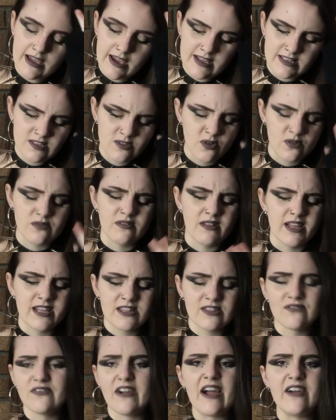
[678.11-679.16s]
It's not like the
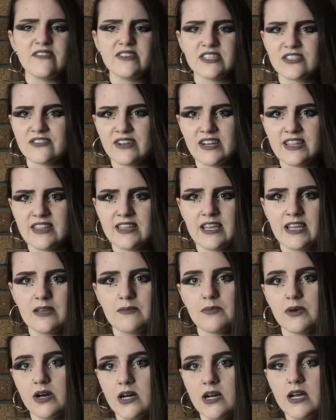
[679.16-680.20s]
rarest or anything,
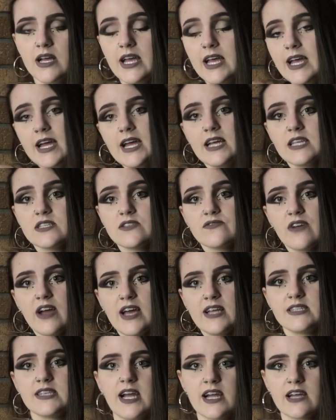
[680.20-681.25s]
but it's a rare
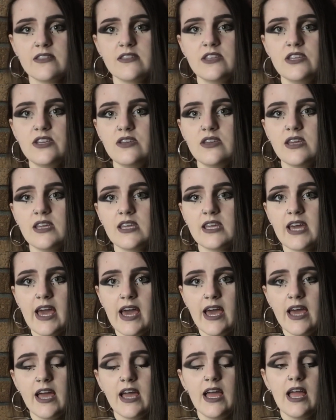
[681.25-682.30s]
dagger that you can
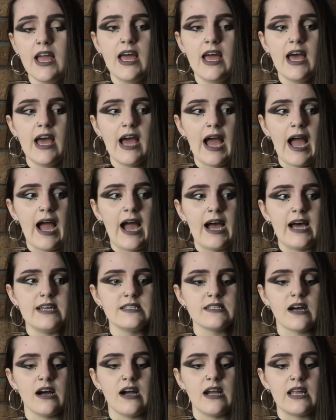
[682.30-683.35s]
get, and
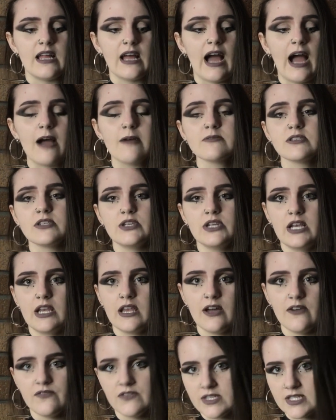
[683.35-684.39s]
I absolutely
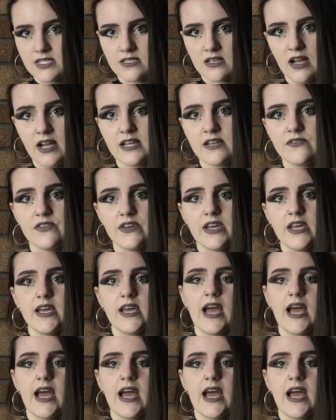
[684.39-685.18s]
love the design of it.